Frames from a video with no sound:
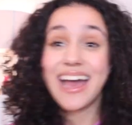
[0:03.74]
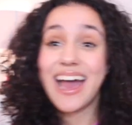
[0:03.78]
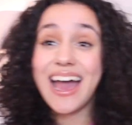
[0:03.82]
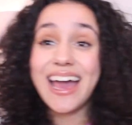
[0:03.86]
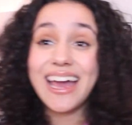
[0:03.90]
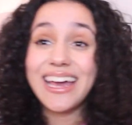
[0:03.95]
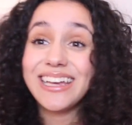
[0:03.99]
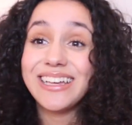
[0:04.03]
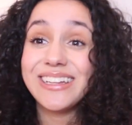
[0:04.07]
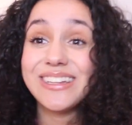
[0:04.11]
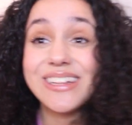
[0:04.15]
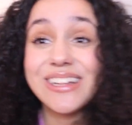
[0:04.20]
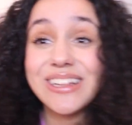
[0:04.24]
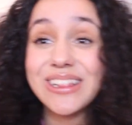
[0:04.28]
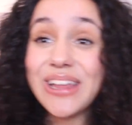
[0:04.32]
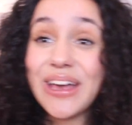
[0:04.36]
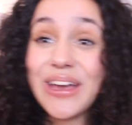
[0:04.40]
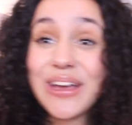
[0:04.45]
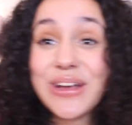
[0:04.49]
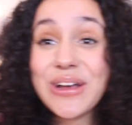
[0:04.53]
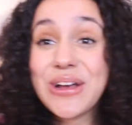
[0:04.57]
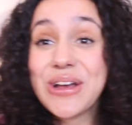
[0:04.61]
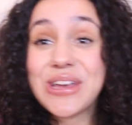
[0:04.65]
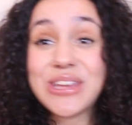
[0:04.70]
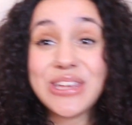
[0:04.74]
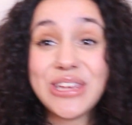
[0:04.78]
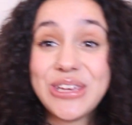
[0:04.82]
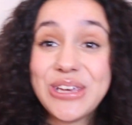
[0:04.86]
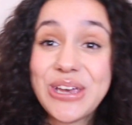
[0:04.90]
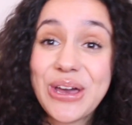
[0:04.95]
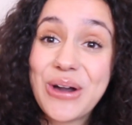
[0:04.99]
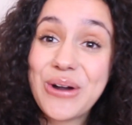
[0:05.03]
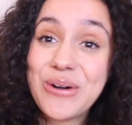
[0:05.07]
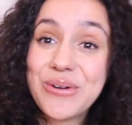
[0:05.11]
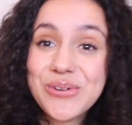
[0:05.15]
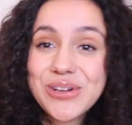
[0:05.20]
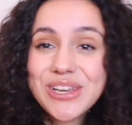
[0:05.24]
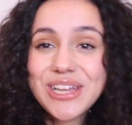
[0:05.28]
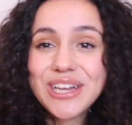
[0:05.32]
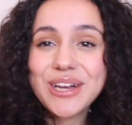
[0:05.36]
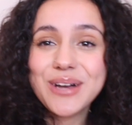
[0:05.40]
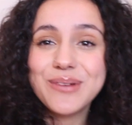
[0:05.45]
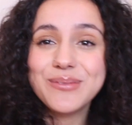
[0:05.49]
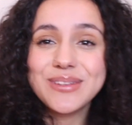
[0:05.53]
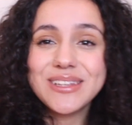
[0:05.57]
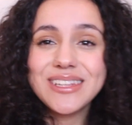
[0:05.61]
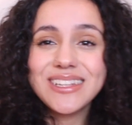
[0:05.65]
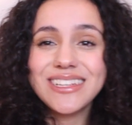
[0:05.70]
I geek out when it
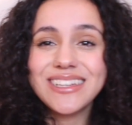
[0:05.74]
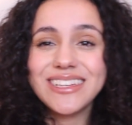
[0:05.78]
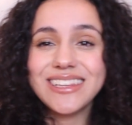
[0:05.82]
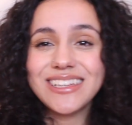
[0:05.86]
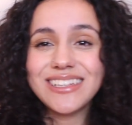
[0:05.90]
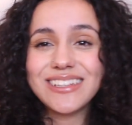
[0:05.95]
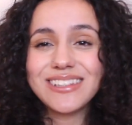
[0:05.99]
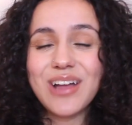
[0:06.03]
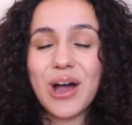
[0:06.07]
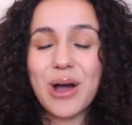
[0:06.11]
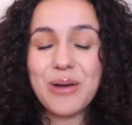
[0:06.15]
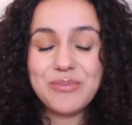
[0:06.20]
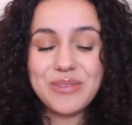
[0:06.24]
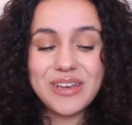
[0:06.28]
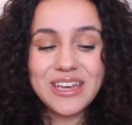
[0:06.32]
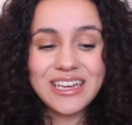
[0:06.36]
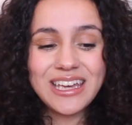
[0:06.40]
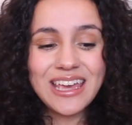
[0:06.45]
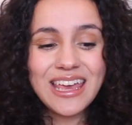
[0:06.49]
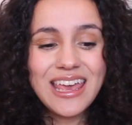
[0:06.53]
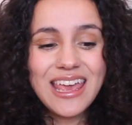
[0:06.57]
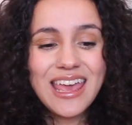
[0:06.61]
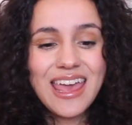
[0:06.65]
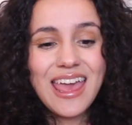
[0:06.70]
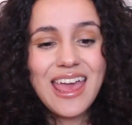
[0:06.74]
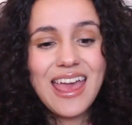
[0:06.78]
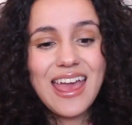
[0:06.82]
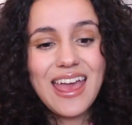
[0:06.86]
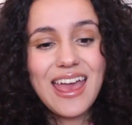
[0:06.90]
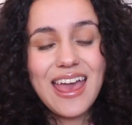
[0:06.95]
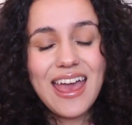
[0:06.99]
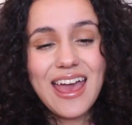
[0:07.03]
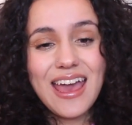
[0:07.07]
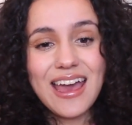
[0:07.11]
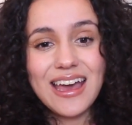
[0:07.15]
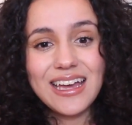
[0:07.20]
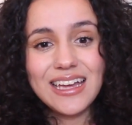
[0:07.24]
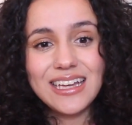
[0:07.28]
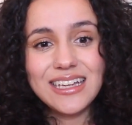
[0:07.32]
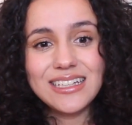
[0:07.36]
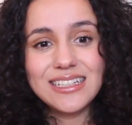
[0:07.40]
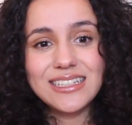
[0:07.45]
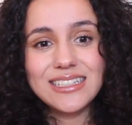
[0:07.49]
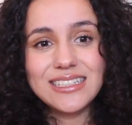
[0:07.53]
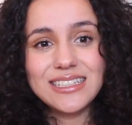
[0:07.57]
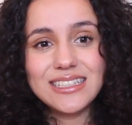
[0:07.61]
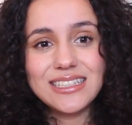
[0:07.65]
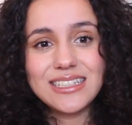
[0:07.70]
comes to this topic,
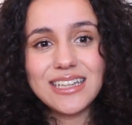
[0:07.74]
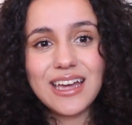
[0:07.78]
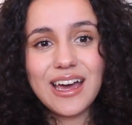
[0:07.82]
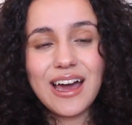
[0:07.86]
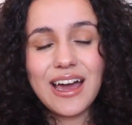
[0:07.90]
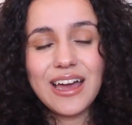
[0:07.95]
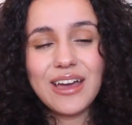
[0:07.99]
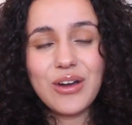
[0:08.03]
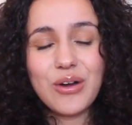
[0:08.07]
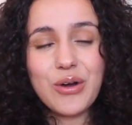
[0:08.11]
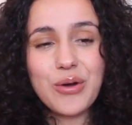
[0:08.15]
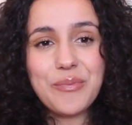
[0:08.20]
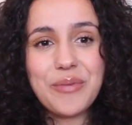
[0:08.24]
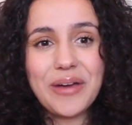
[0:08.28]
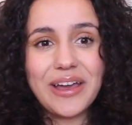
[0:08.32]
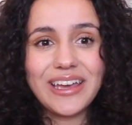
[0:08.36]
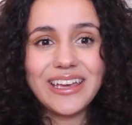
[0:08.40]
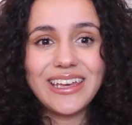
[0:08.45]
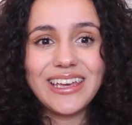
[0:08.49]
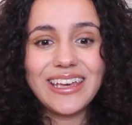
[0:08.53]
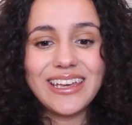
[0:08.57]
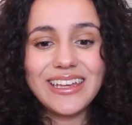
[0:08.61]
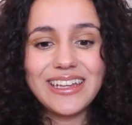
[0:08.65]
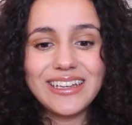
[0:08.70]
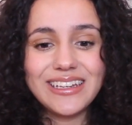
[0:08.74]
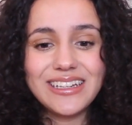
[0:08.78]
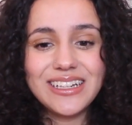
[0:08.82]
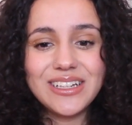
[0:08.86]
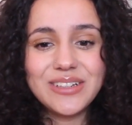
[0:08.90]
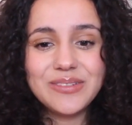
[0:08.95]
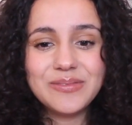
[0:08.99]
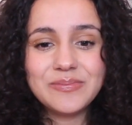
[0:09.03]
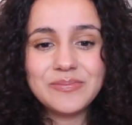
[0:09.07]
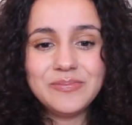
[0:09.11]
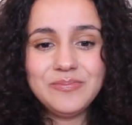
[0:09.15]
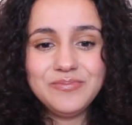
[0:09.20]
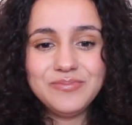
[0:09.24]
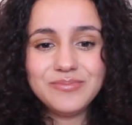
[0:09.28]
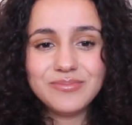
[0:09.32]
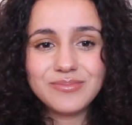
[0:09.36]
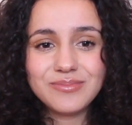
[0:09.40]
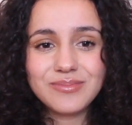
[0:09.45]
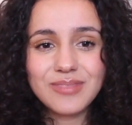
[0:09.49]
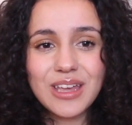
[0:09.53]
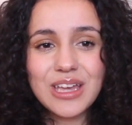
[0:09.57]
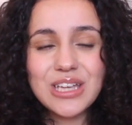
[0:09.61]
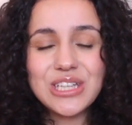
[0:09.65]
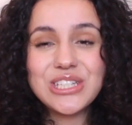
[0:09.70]
and I hope I can
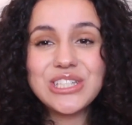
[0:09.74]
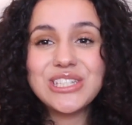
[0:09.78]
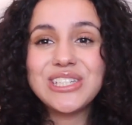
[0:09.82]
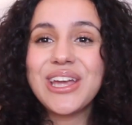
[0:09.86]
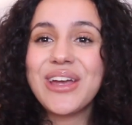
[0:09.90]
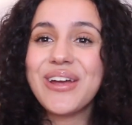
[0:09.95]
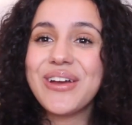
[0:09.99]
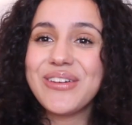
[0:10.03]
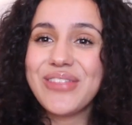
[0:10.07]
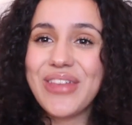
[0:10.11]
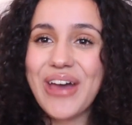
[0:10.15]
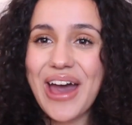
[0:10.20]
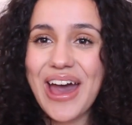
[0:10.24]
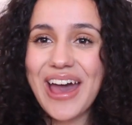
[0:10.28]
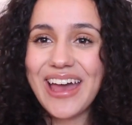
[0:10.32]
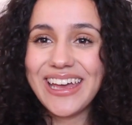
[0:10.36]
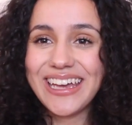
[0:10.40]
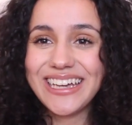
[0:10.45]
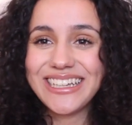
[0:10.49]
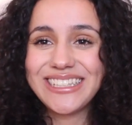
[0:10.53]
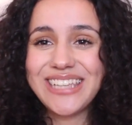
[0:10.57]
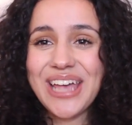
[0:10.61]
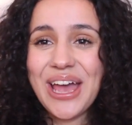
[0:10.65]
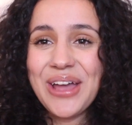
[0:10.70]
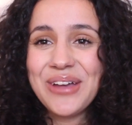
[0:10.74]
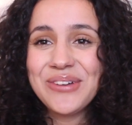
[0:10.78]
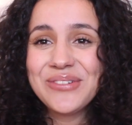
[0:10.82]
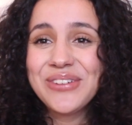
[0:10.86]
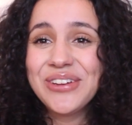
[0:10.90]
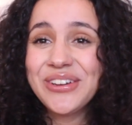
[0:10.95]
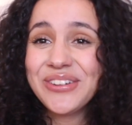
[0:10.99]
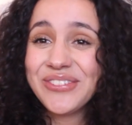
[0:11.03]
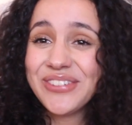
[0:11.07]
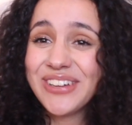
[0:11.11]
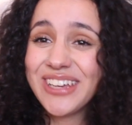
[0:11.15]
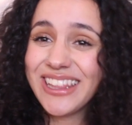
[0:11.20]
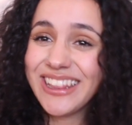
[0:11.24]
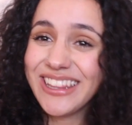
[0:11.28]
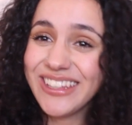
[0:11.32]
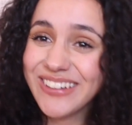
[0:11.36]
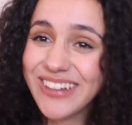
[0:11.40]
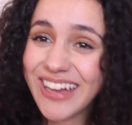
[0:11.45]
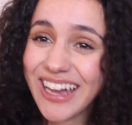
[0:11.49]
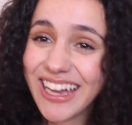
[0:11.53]
share that excitement with you